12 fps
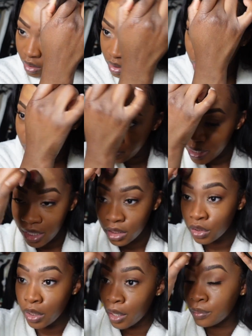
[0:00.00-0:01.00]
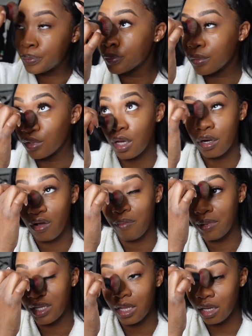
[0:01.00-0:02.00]
just because, you know, y'all know I've
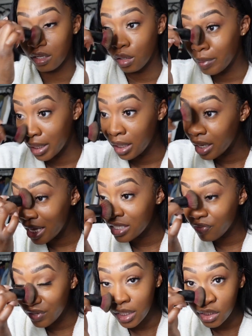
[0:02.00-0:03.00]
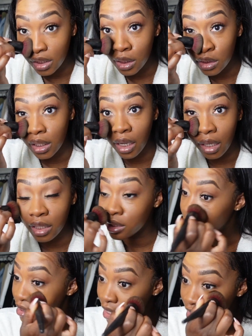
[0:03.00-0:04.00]
been getting a little bit less footage these days
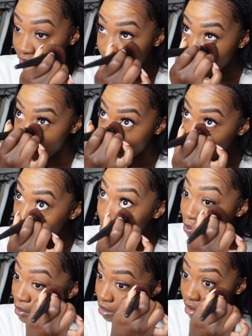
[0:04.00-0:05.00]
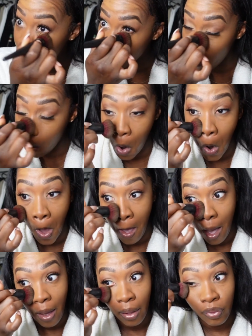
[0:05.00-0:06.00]
just as everything is happening. So
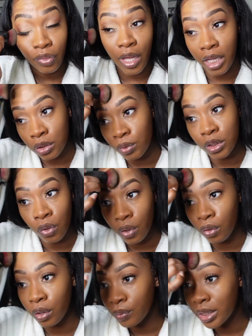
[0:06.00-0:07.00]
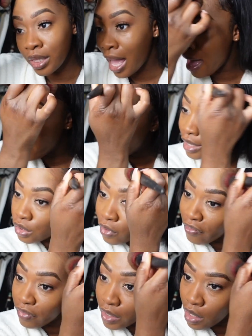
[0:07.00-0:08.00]
that's what's going on with that. I do
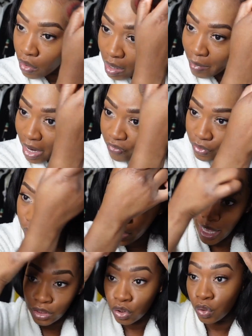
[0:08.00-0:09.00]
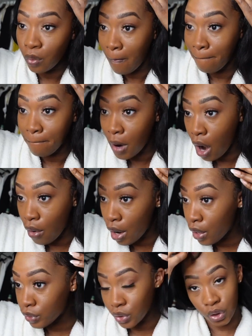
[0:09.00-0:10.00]
have a video coming out for you guys
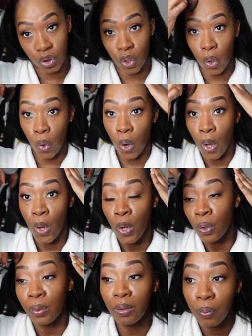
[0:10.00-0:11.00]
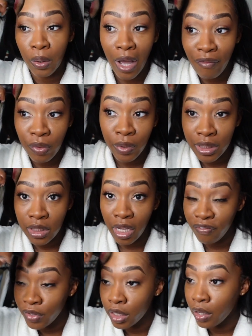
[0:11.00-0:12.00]
tomorrow, so we will have a Wednesday
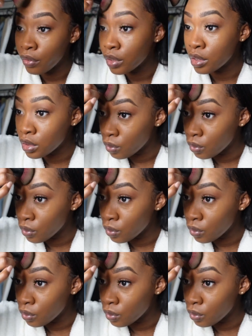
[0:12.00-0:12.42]
video this